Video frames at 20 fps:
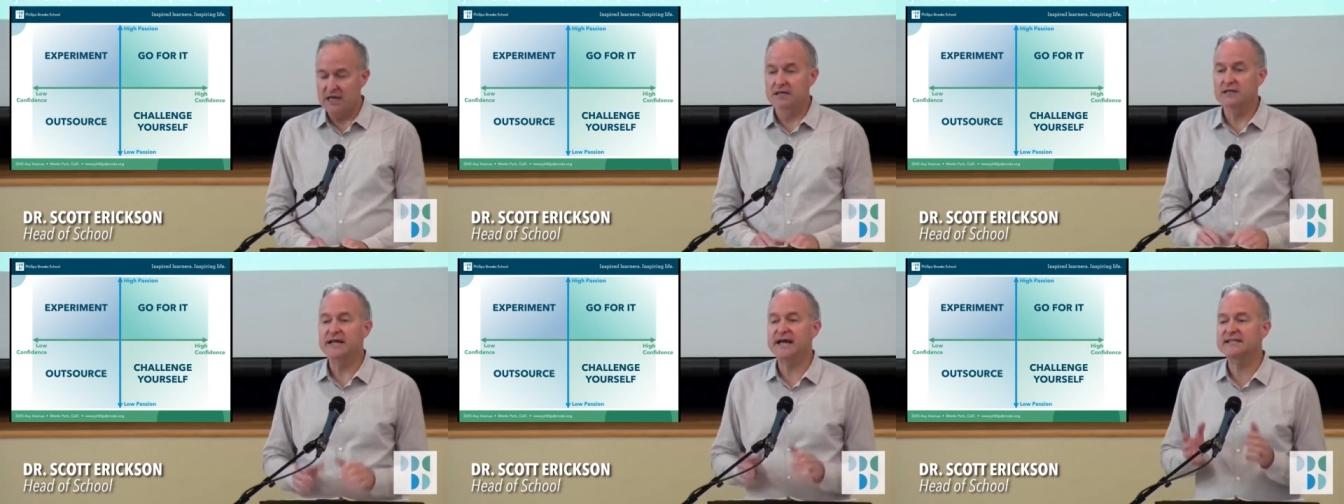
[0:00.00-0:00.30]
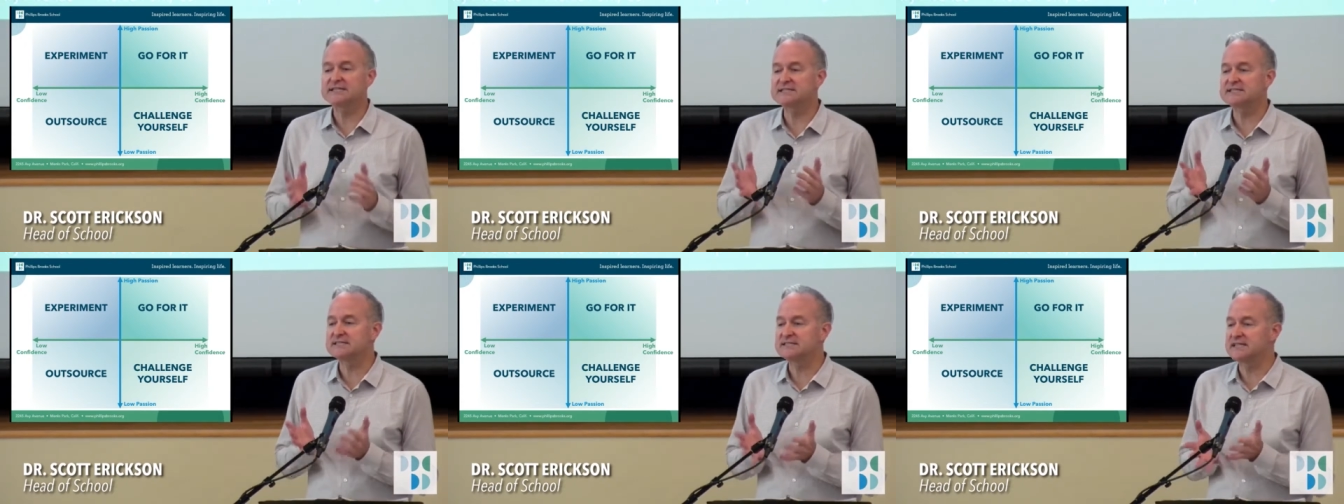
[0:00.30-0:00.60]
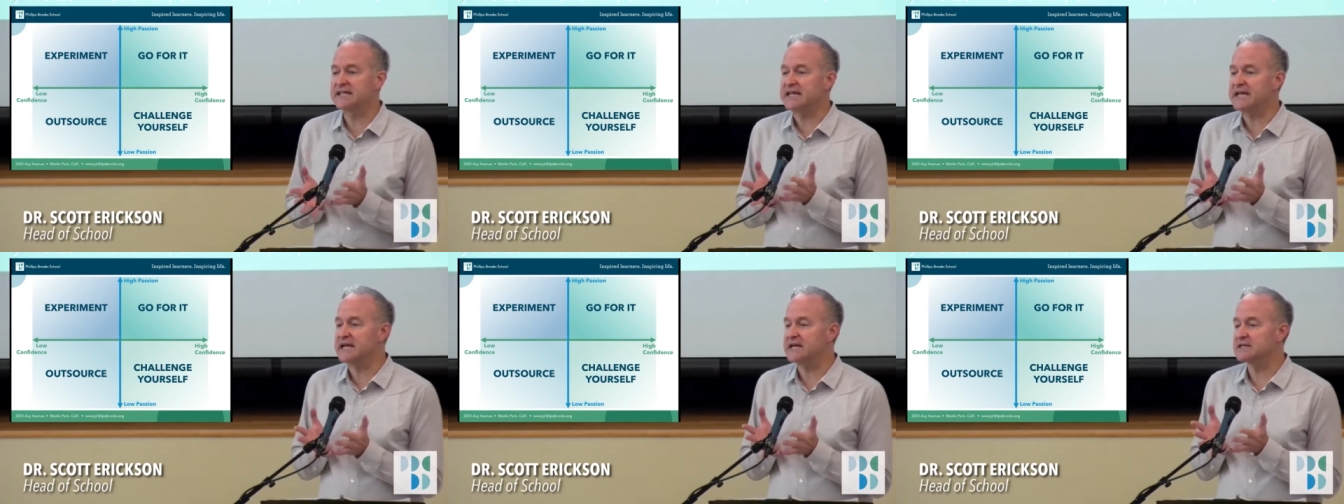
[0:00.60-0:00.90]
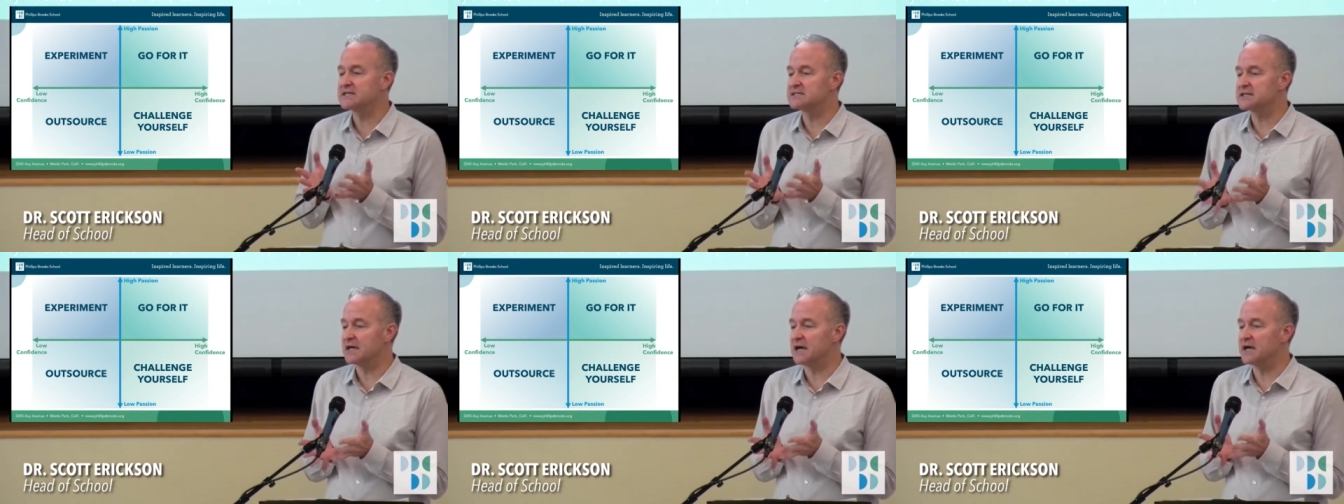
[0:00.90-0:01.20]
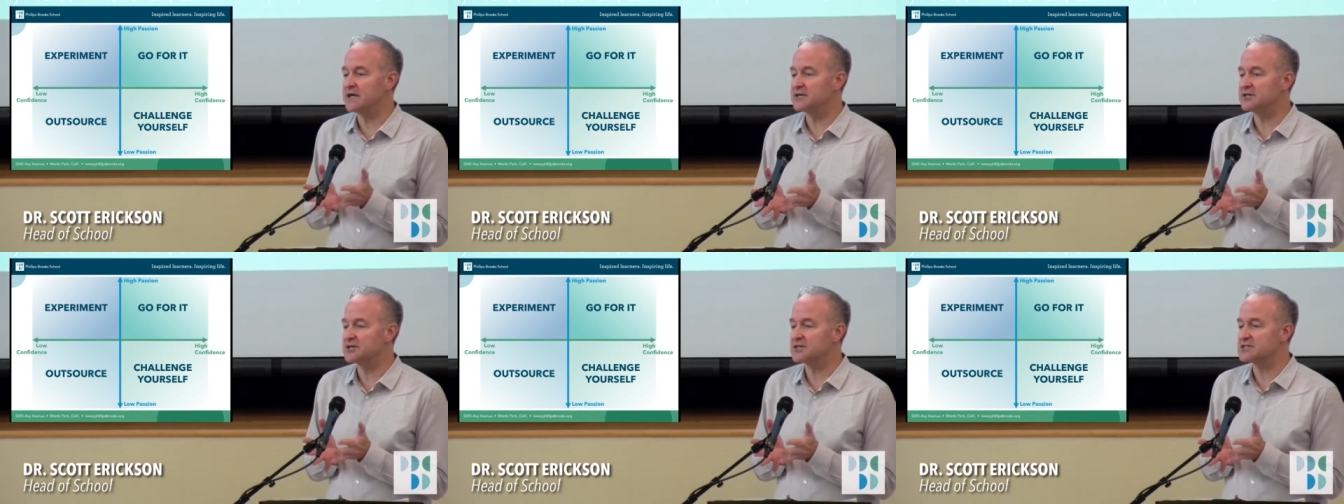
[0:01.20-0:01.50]
Let's seek to
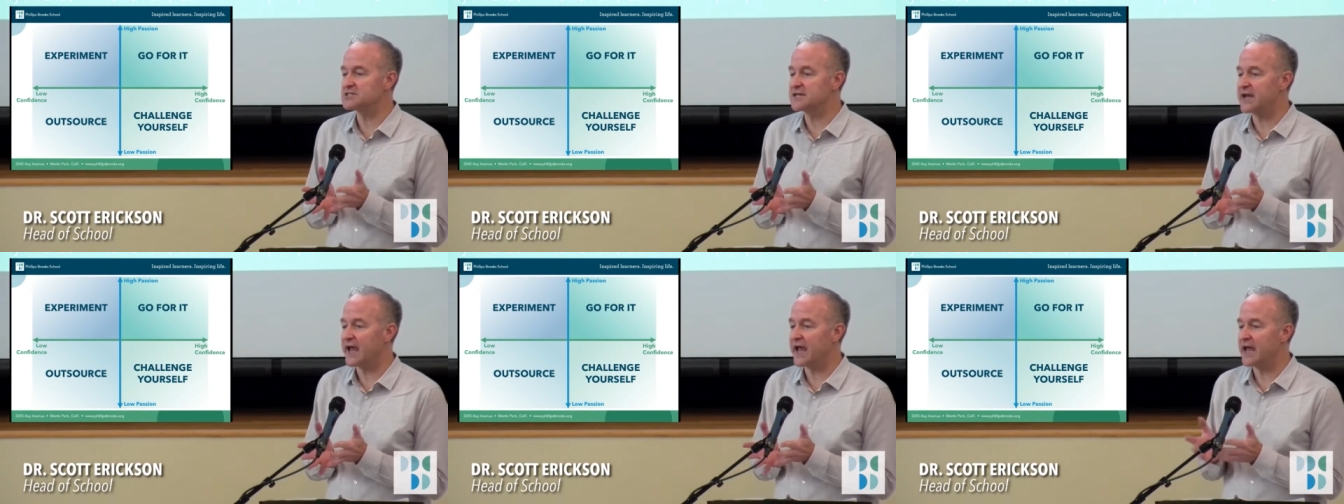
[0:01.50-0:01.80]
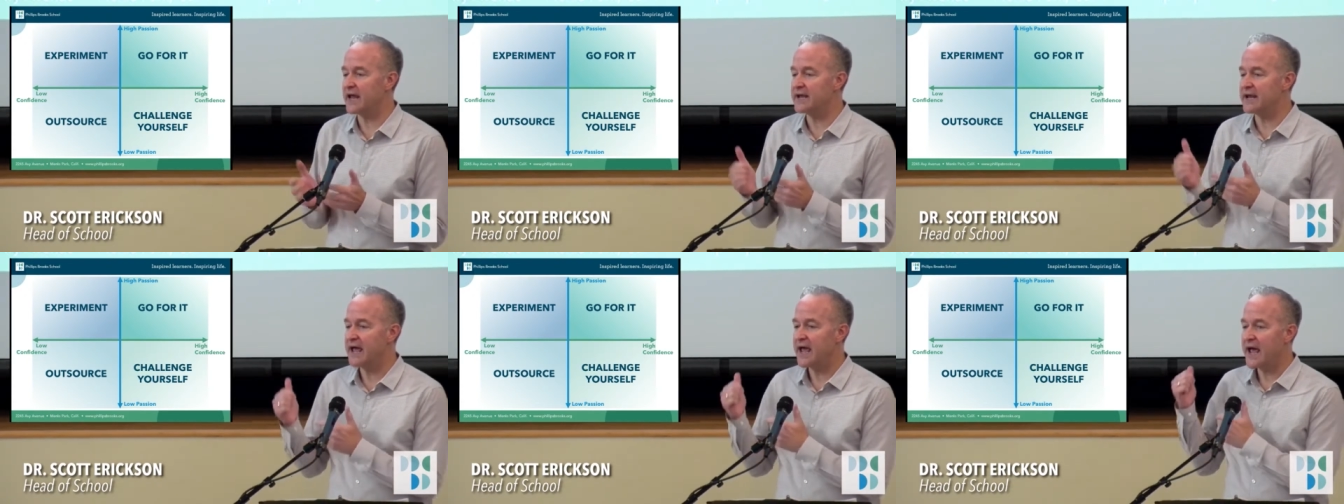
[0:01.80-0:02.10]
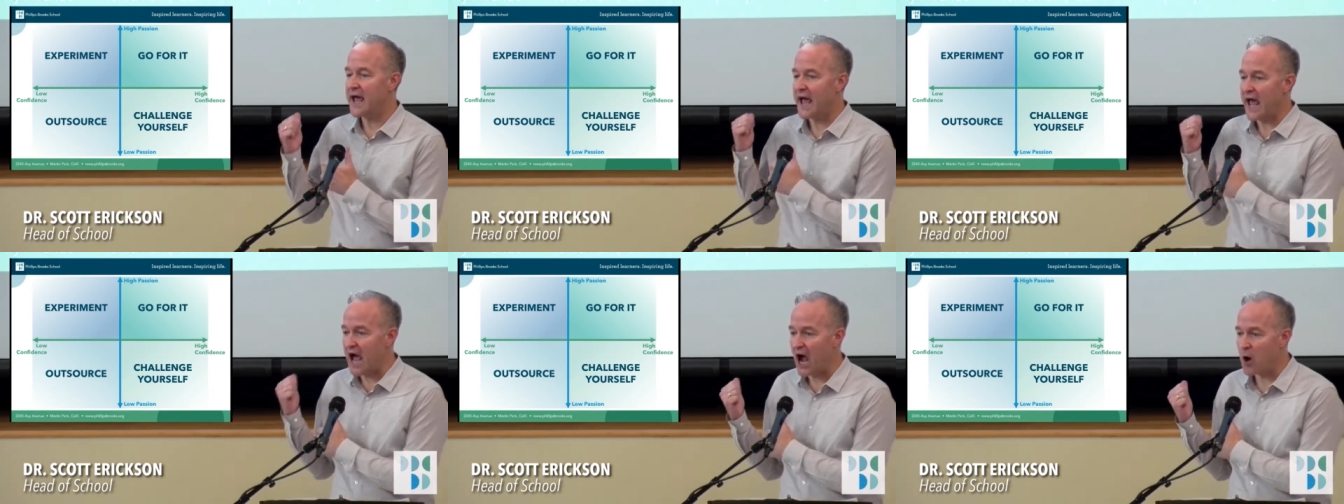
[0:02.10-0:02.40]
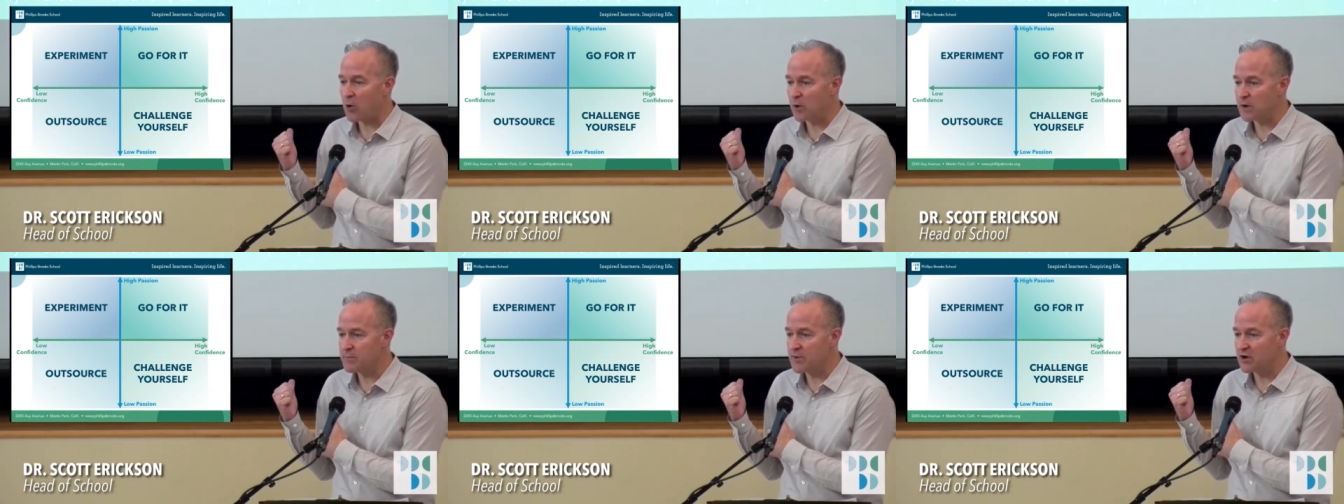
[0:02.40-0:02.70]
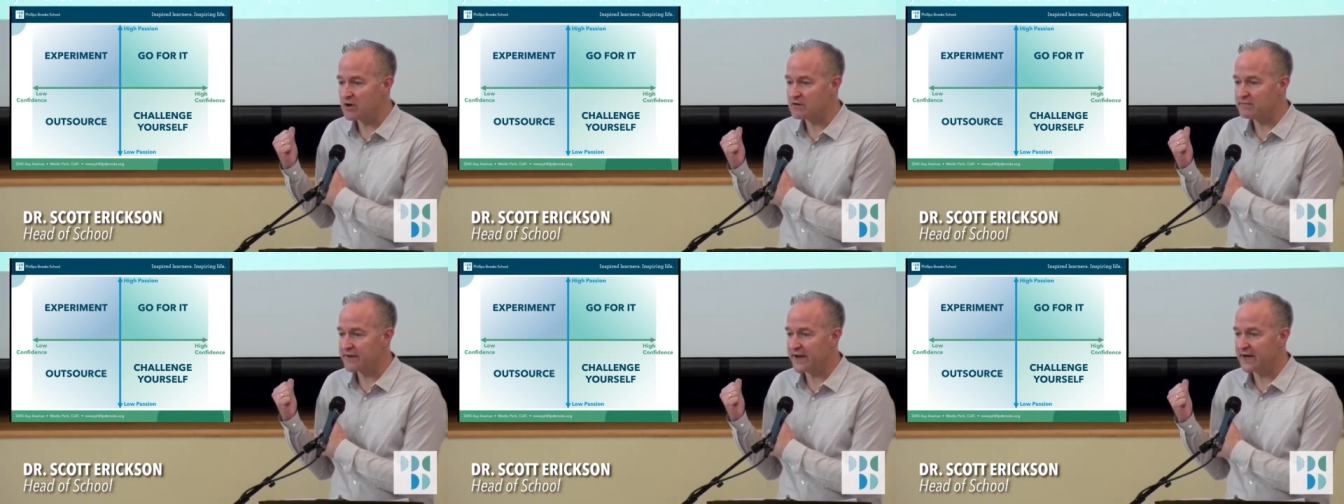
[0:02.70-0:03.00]
understand how we're
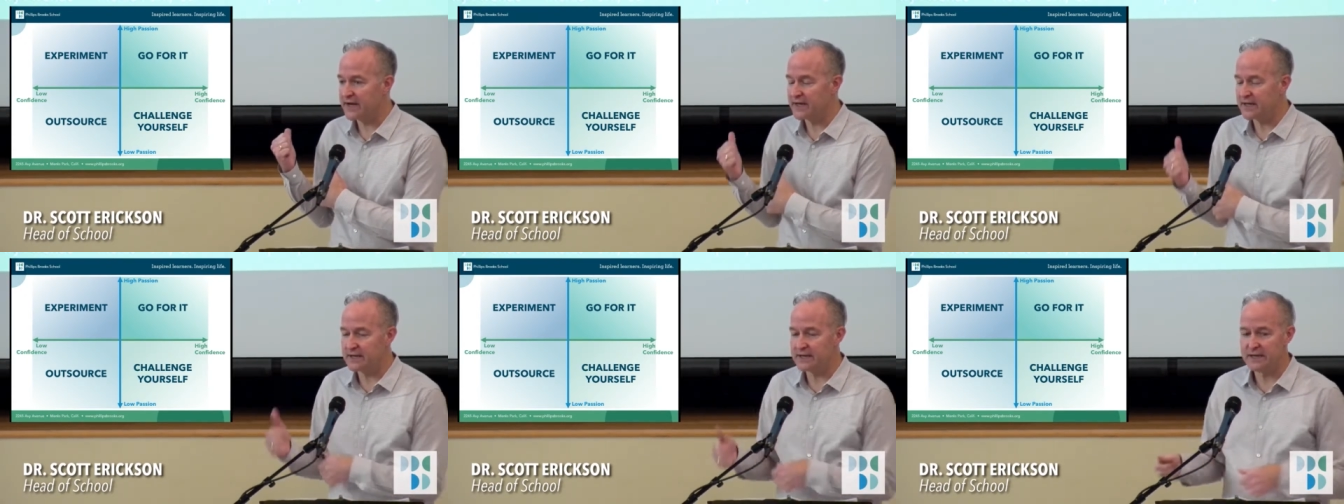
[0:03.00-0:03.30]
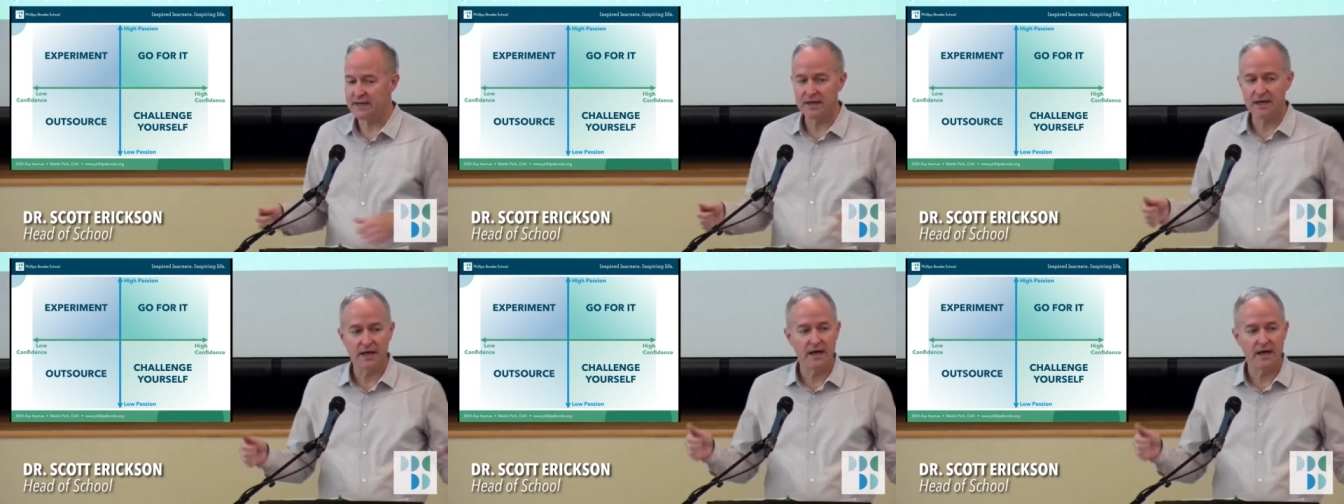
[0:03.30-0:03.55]
motivated,